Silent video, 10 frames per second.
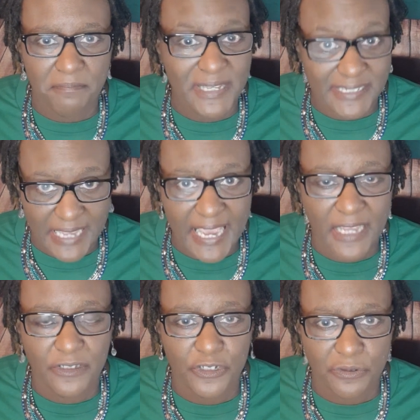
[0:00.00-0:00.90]

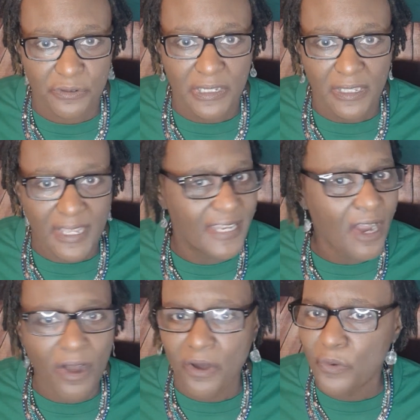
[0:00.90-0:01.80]
mishandled and
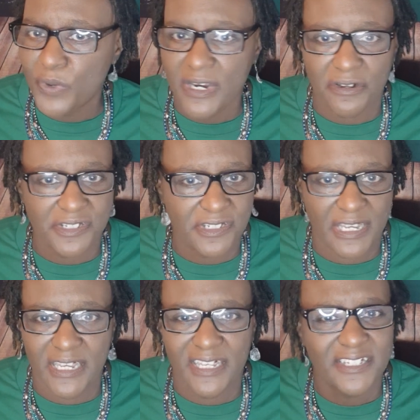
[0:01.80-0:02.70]
all we are
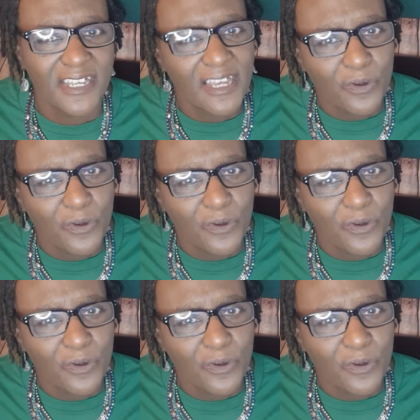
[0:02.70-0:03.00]
saying is